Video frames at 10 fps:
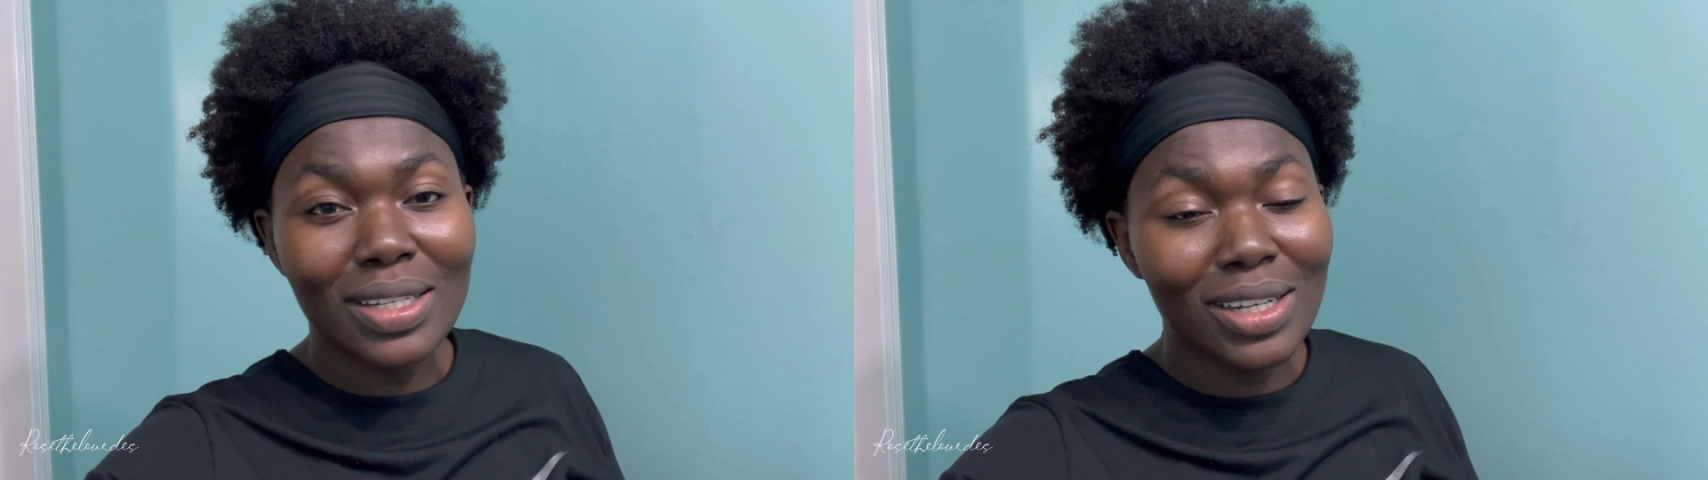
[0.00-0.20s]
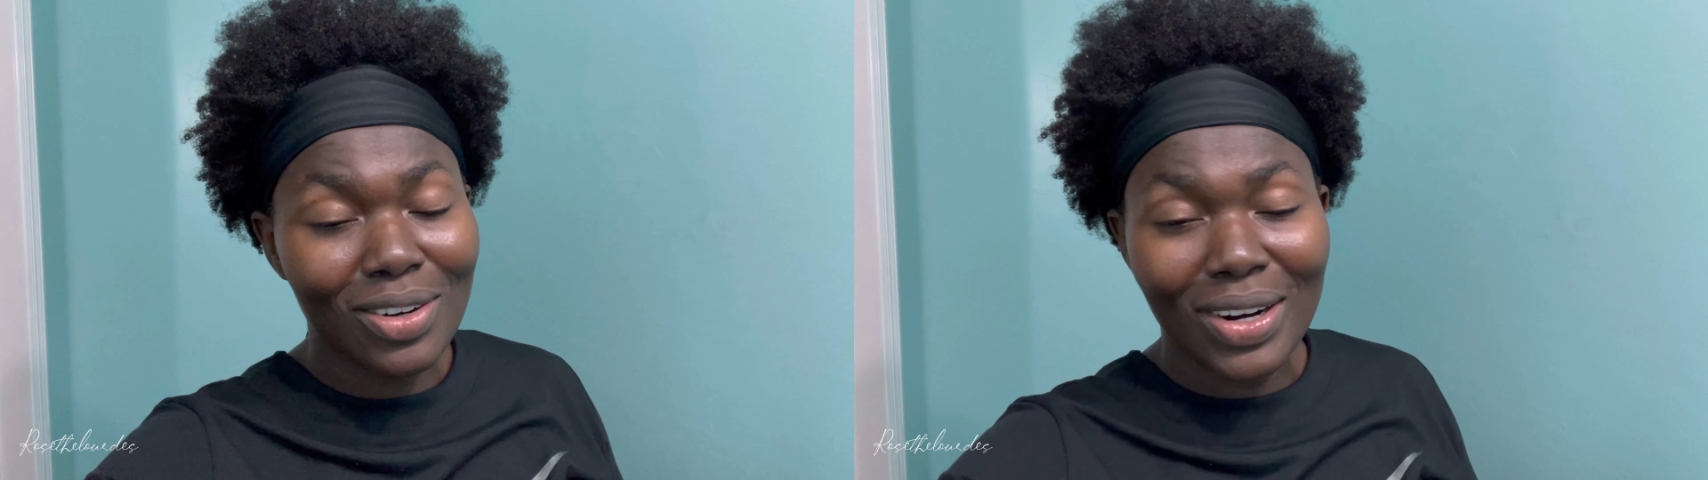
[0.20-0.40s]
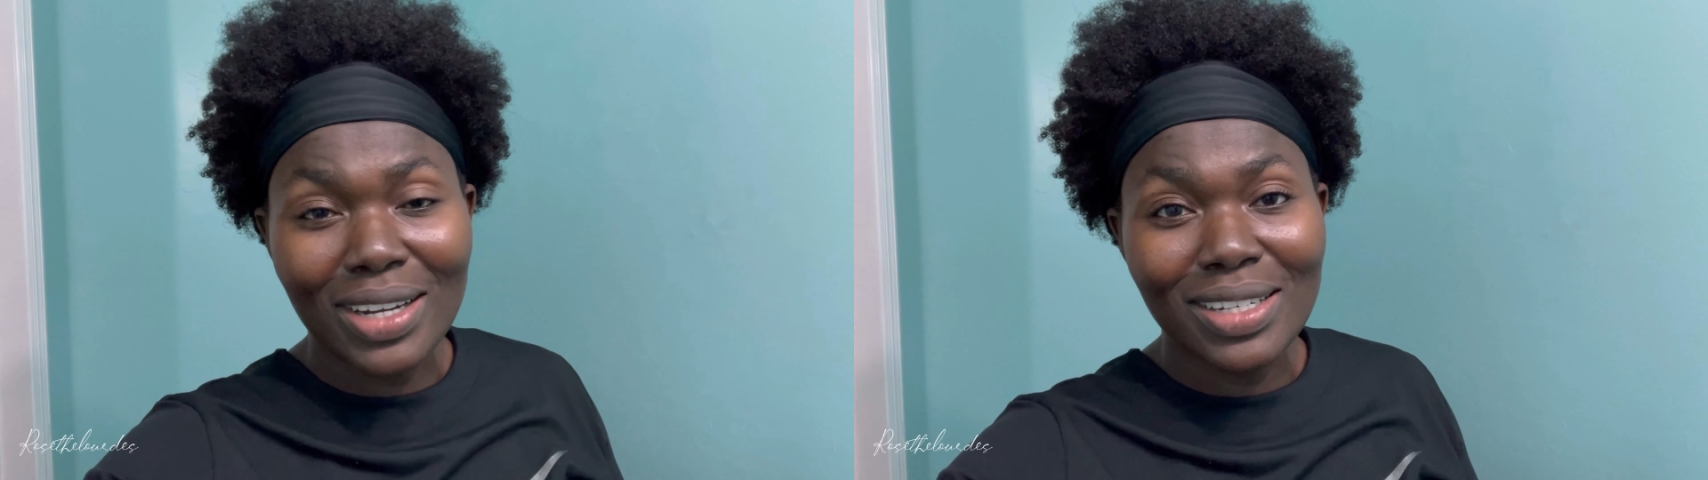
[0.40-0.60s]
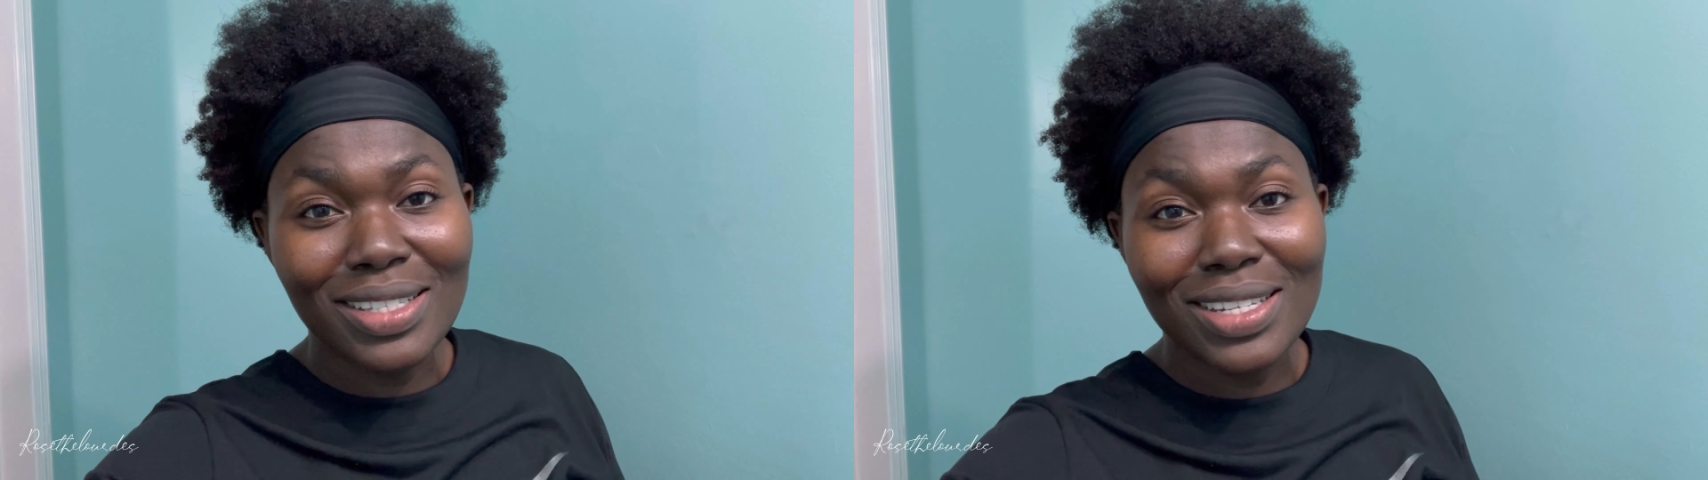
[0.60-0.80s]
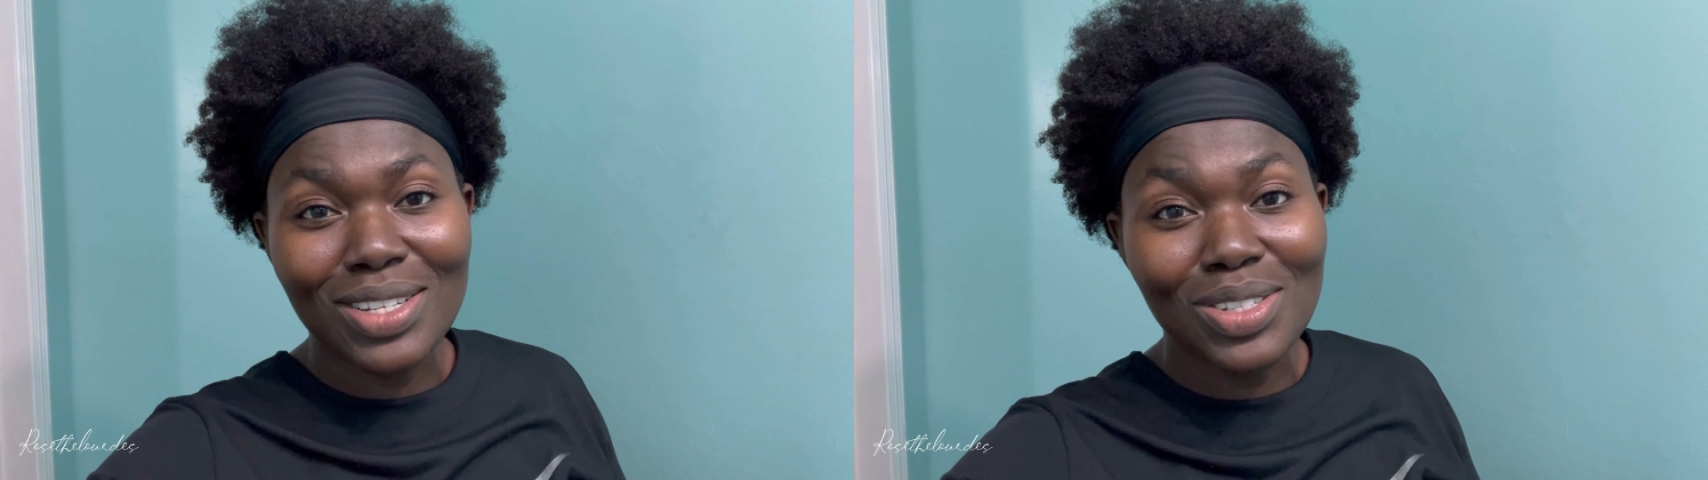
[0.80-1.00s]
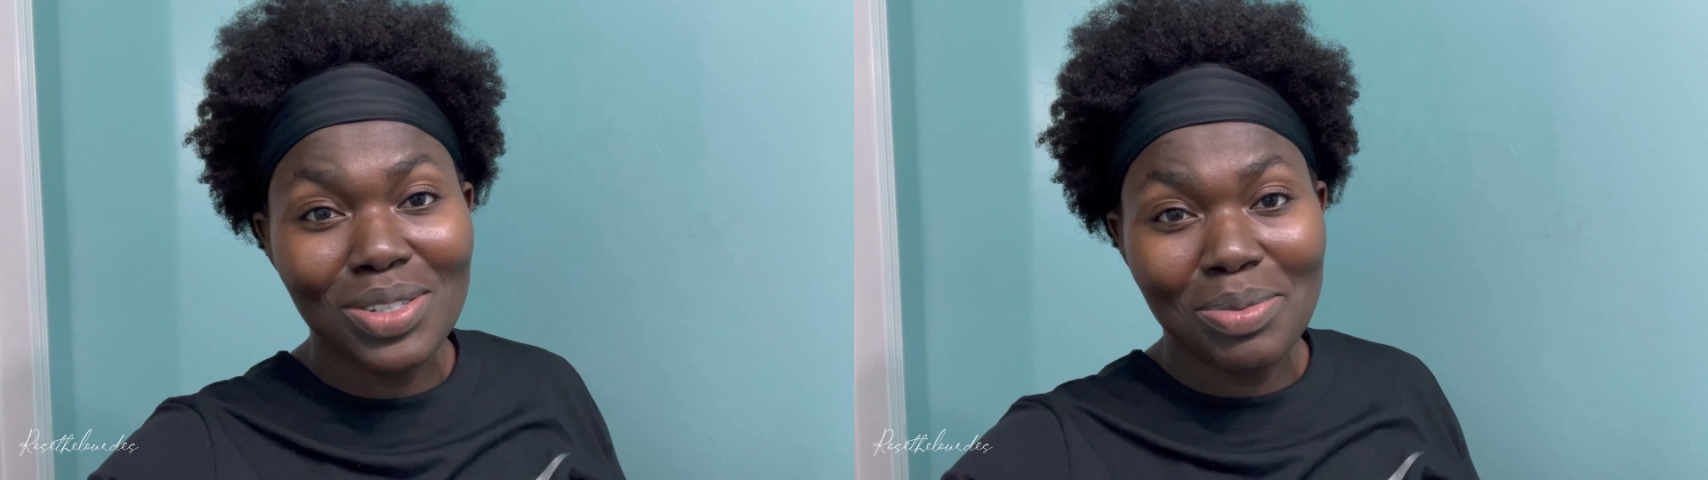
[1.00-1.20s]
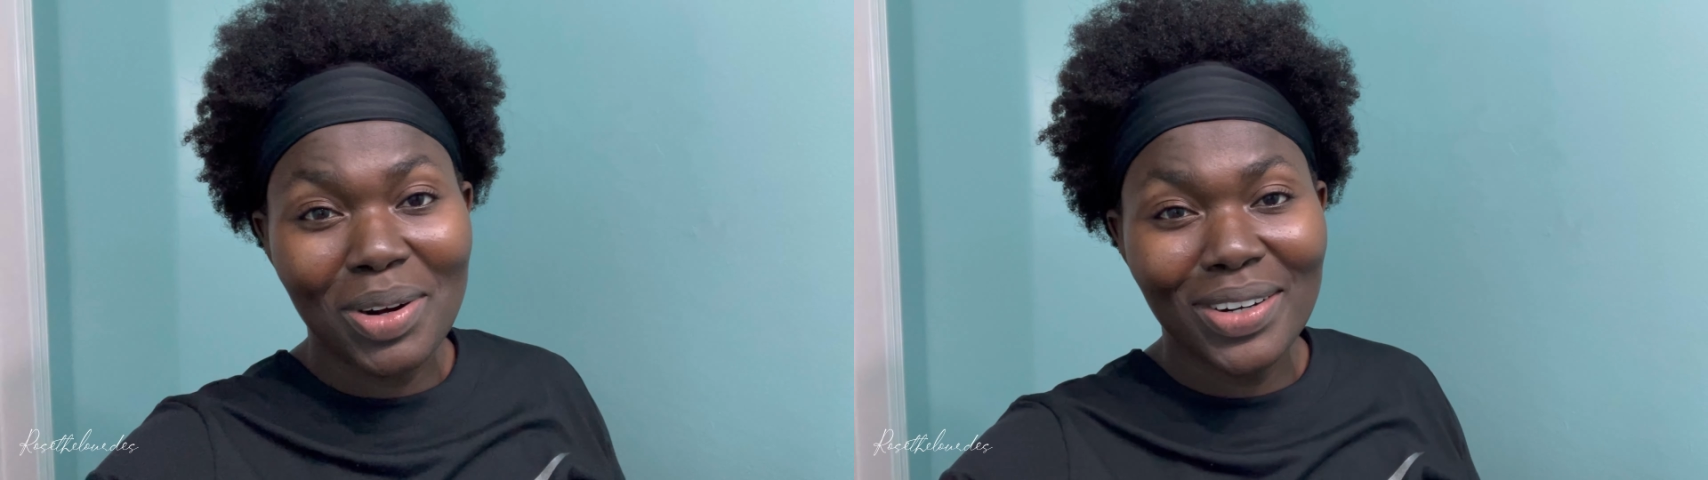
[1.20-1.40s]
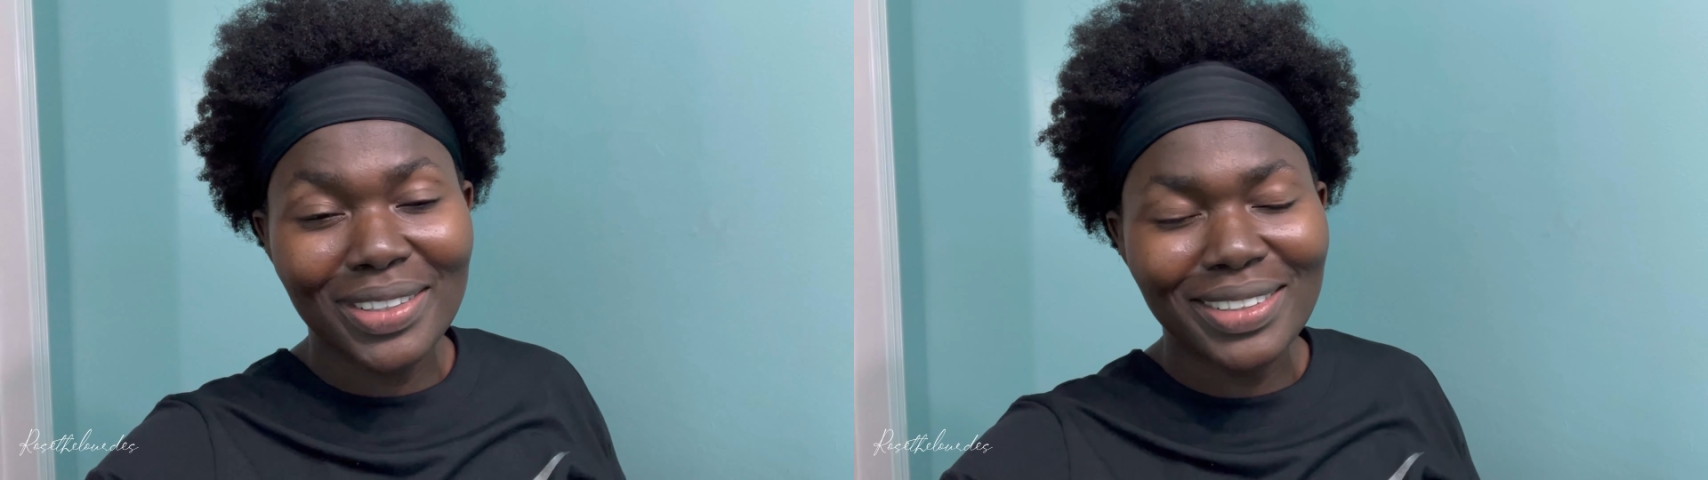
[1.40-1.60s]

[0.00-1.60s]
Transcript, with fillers: The grind continues tomorrow.